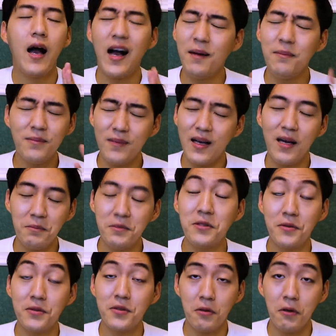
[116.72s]
I'm
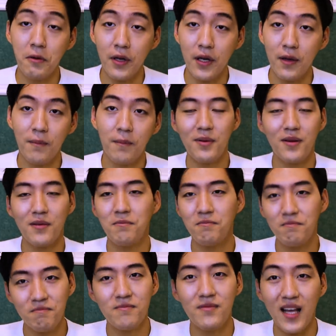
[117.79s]
so sorry, but
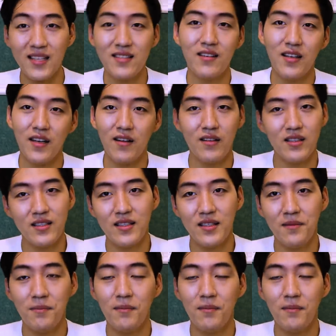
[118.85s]
that's reality.